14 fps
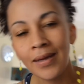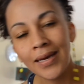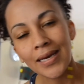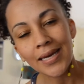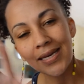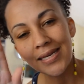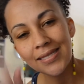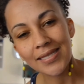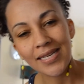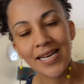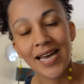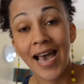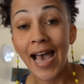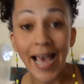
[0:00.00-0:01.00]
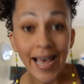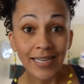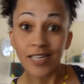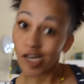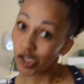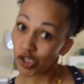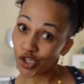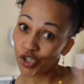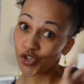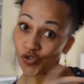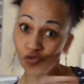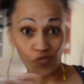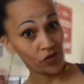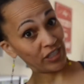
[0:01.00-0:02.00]
easy and
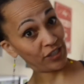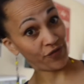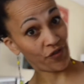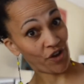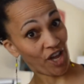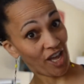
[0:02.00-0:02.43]
stress-free.